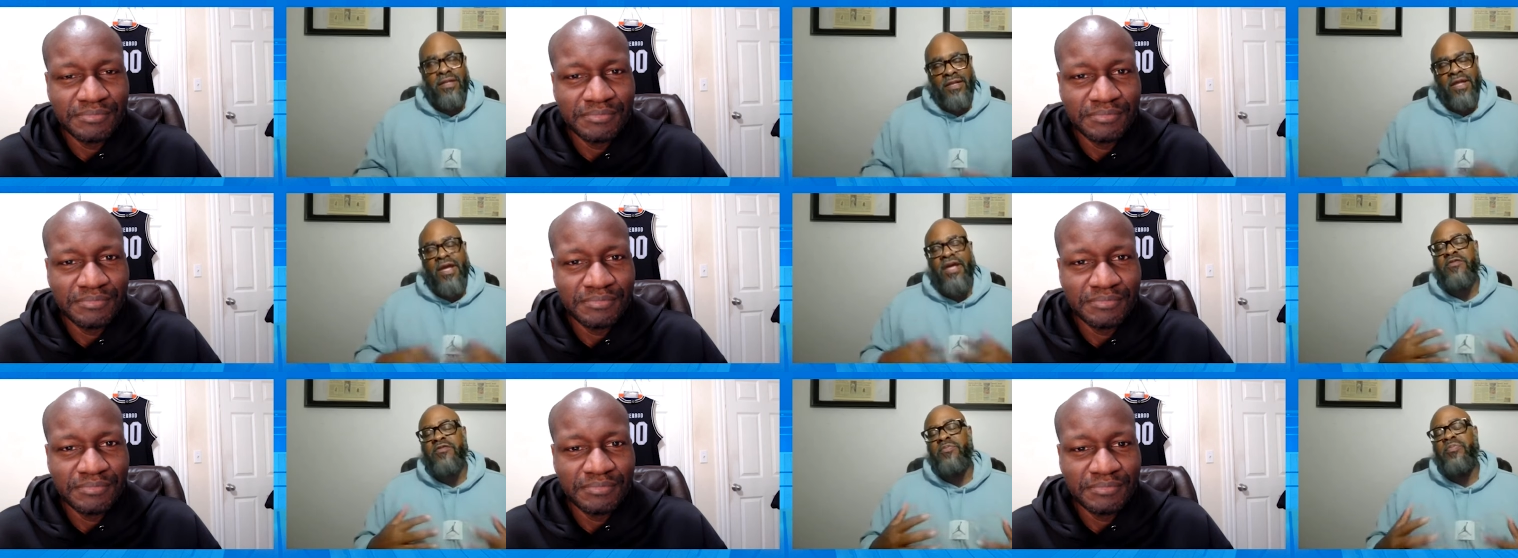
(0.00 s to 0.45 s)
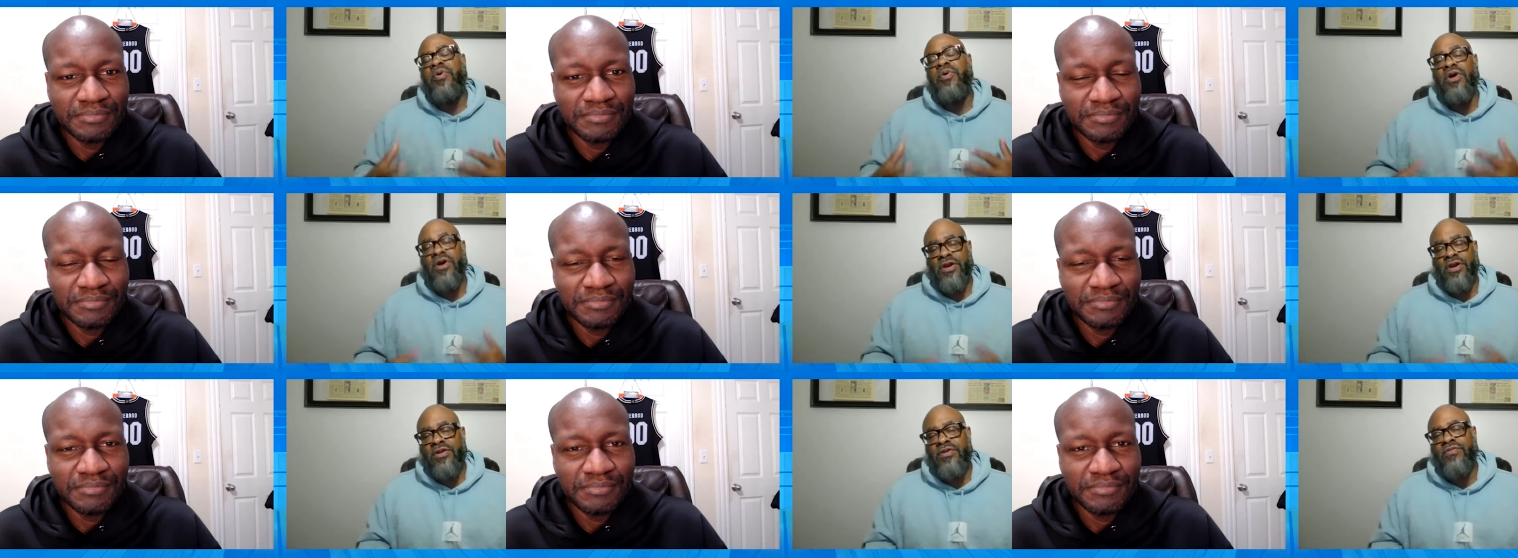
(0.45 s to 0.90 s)
Speaker 1: that's
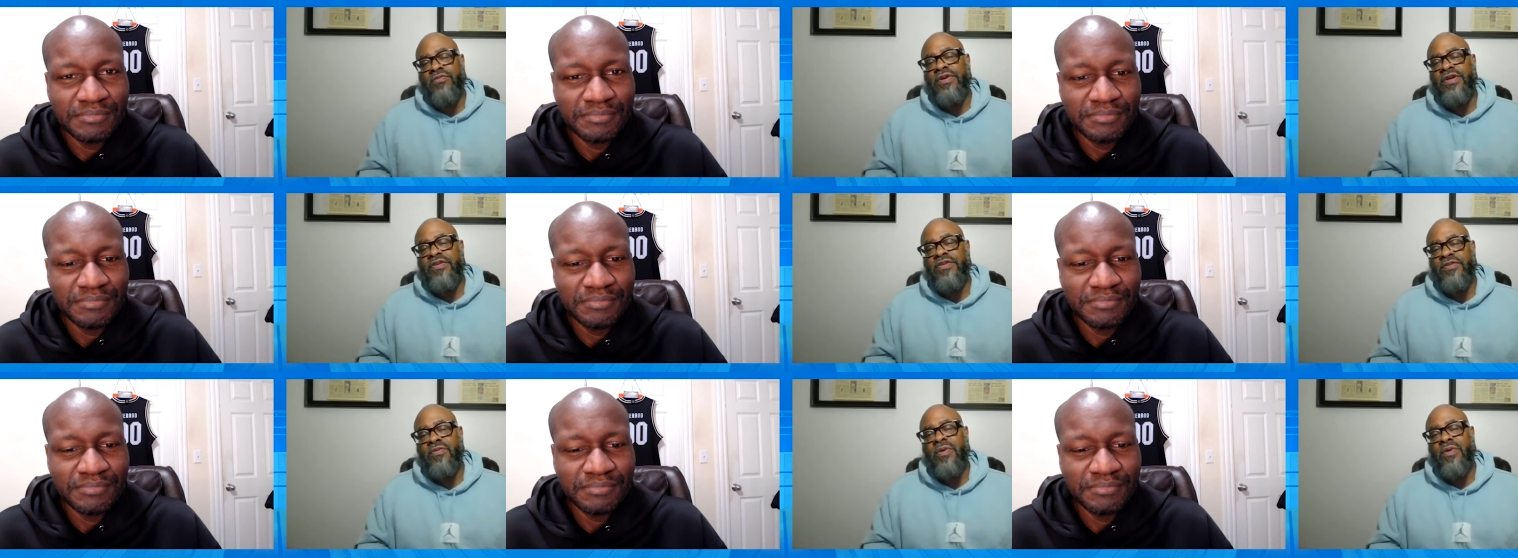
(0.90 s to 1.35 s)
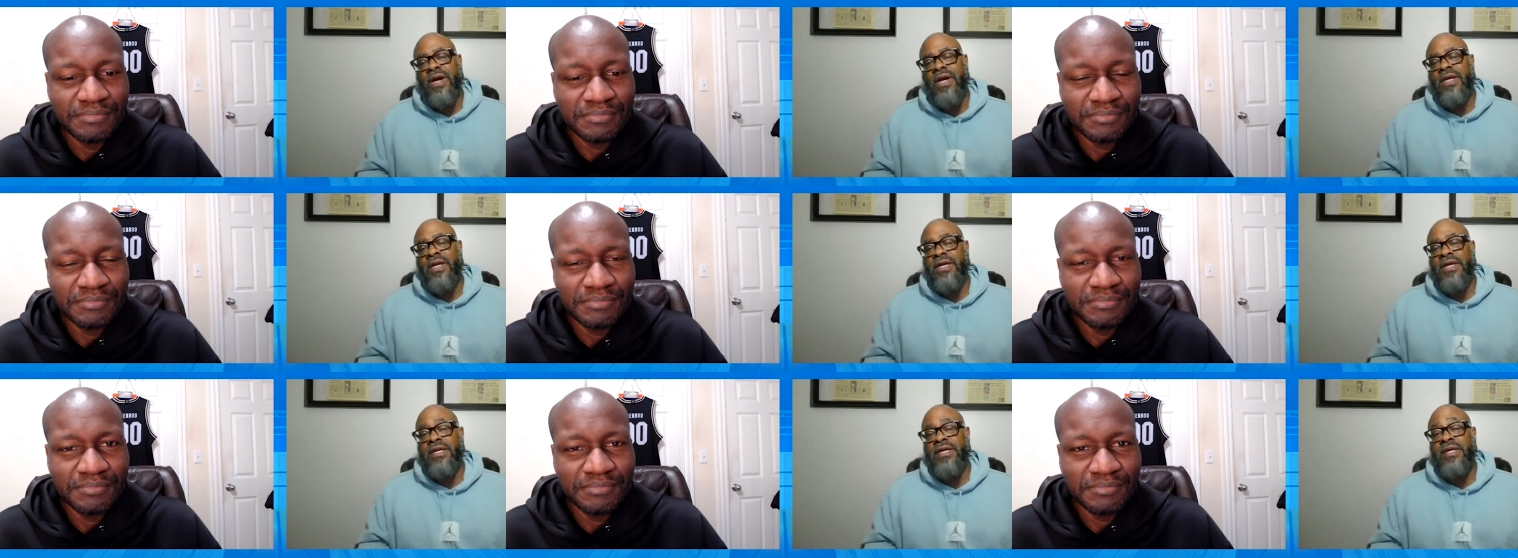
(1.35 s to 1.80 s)
part of the reason why
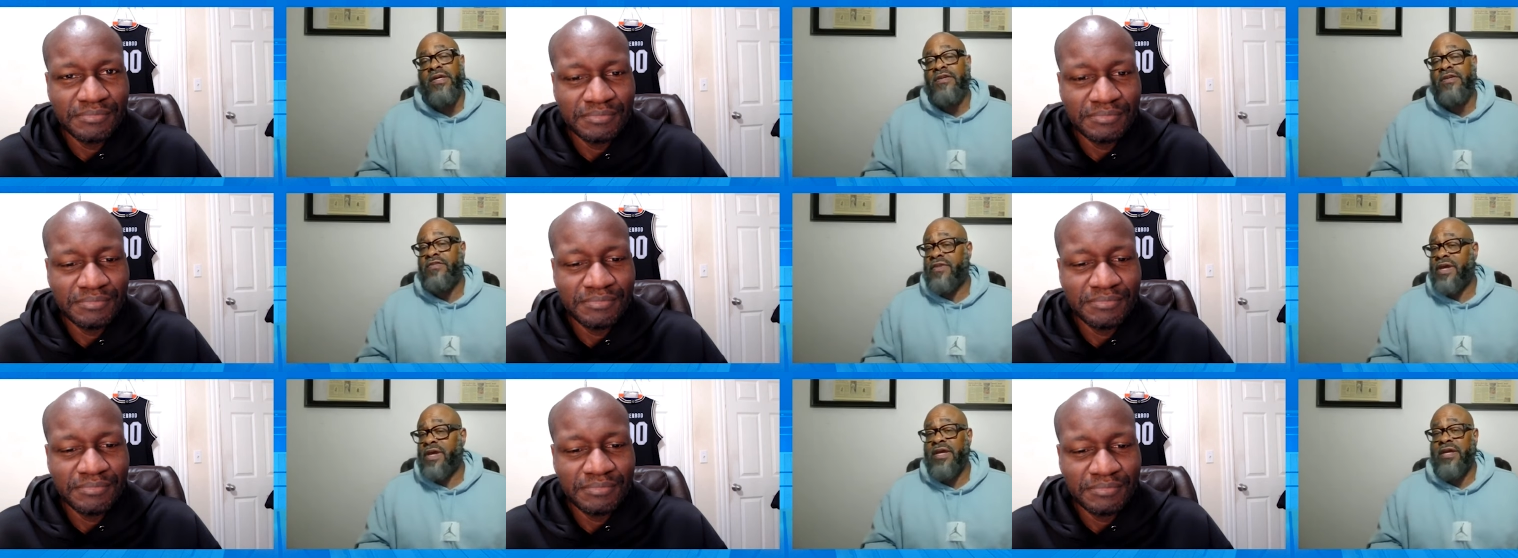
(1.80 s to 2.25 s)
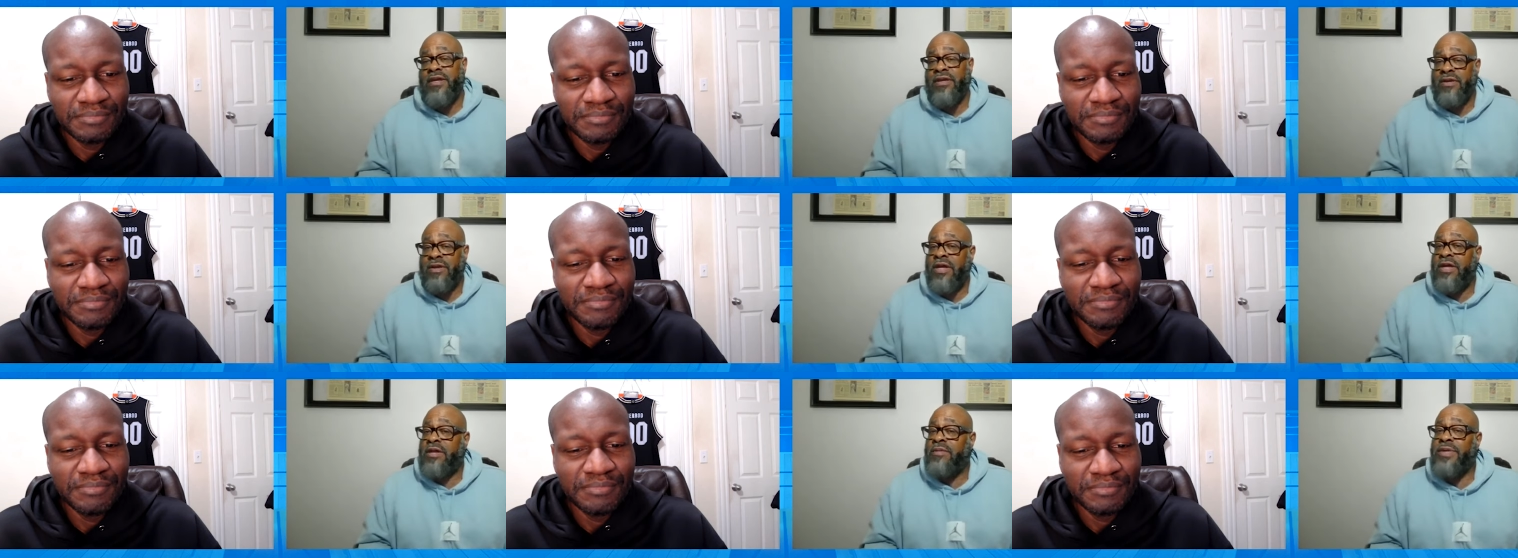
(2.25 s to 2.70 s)
he is like
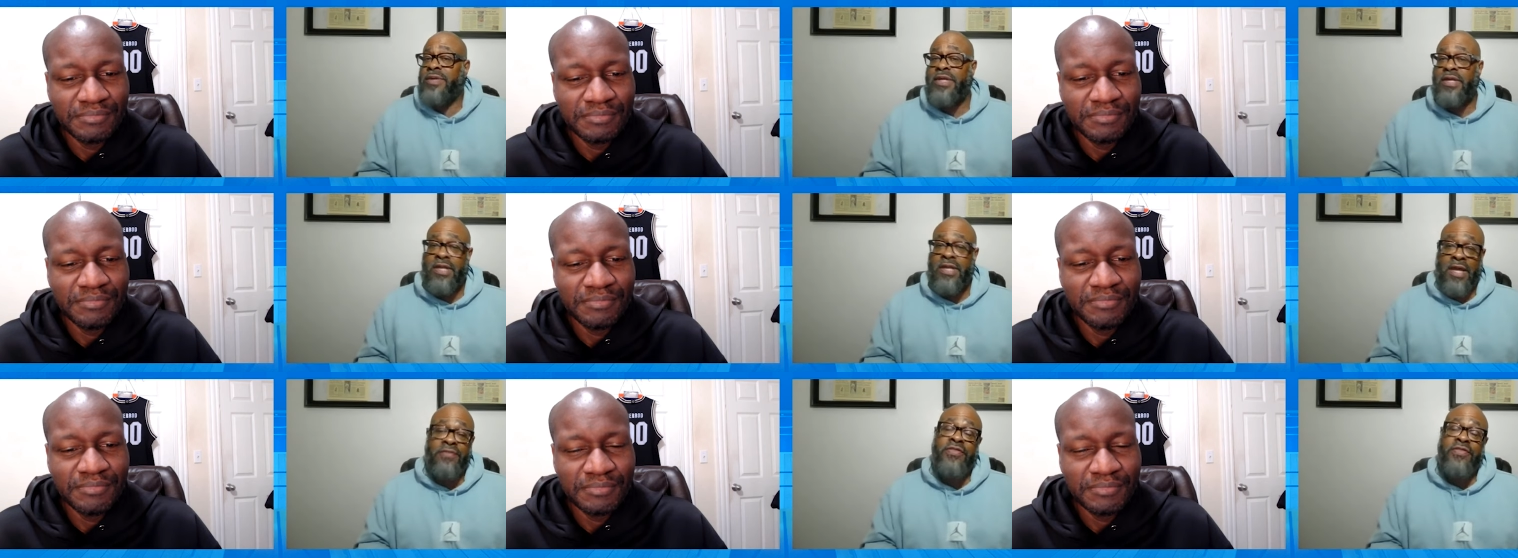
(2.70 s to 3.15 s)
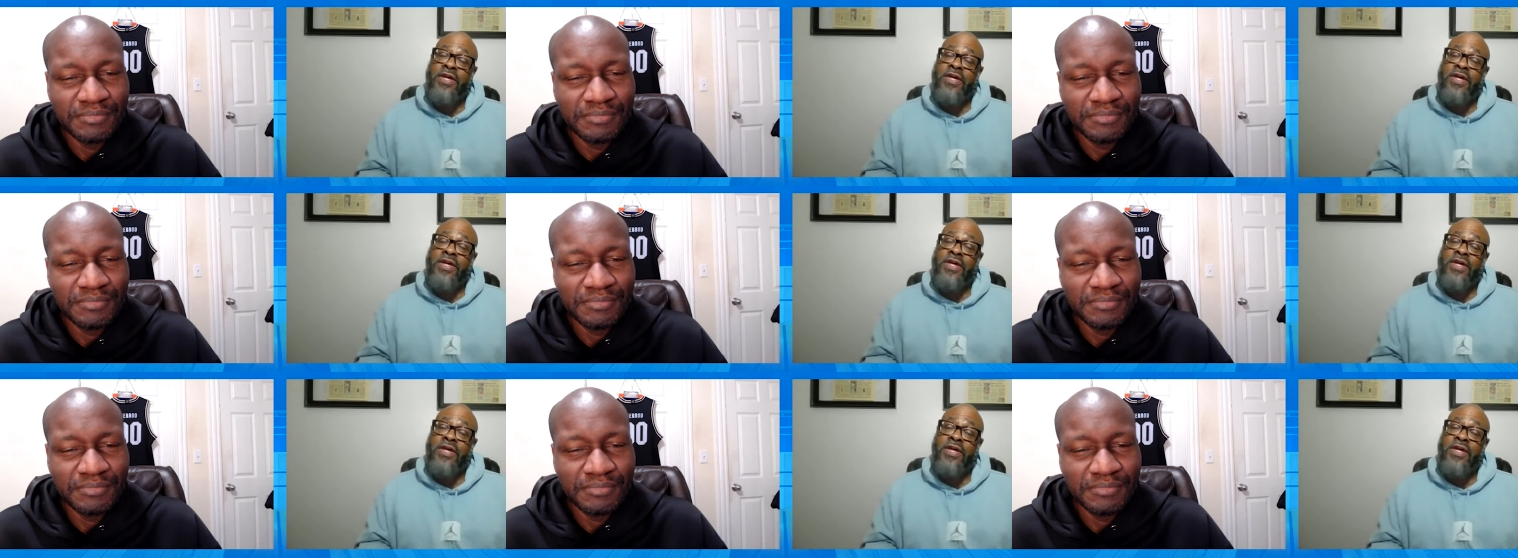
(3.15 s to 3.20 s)
you know what I mean. I